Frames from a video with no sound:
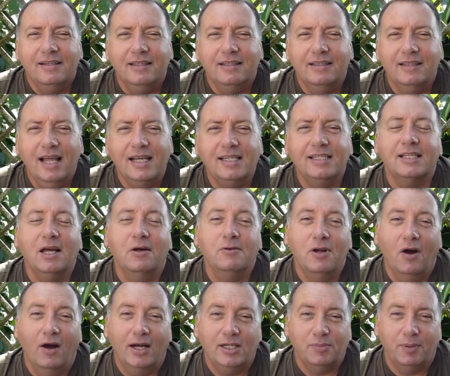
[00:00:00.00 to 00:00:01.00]
less so
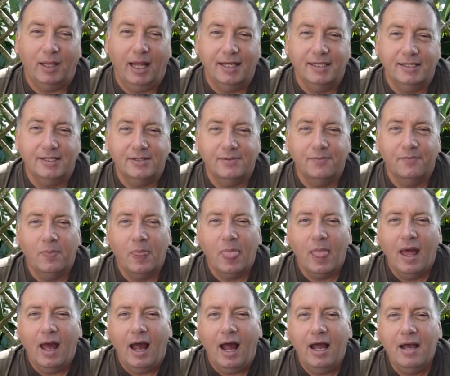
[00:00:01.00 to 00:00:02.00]
nice place.
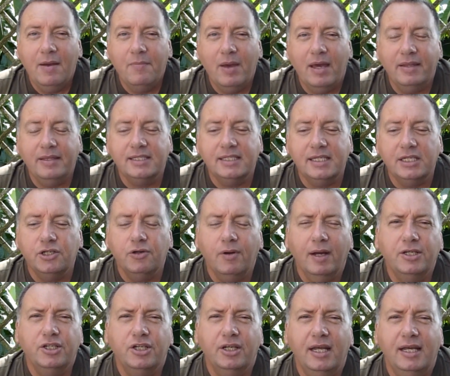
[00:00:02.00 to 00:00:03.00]
And the
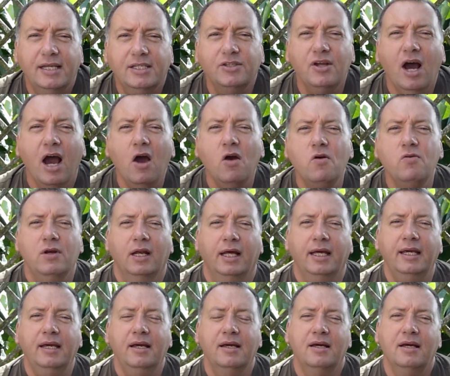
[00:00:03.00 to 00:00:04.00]
situation is, not
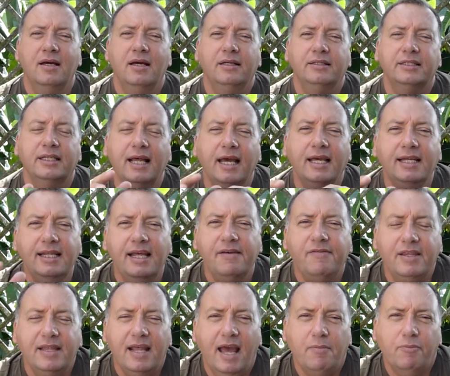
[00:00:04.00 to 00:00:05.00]
only do they live
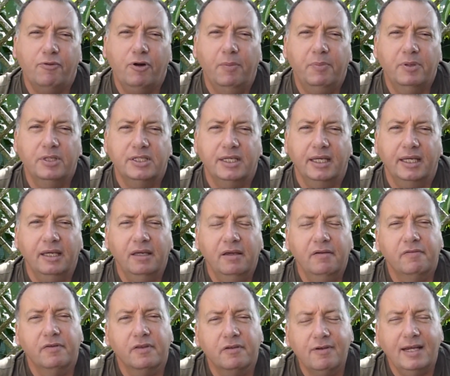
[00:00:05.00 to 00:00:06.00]
in that property
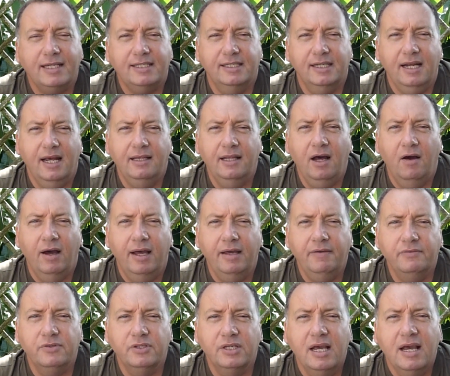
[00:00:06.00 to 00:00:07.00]
for the rest of their
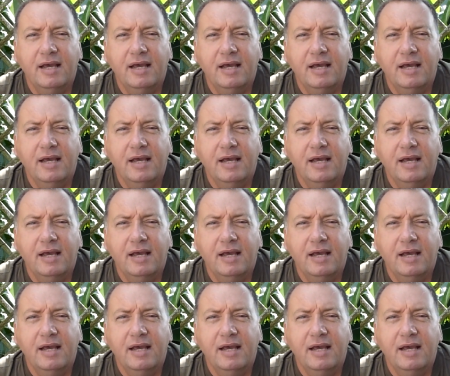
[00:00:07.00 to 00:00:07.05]
lives,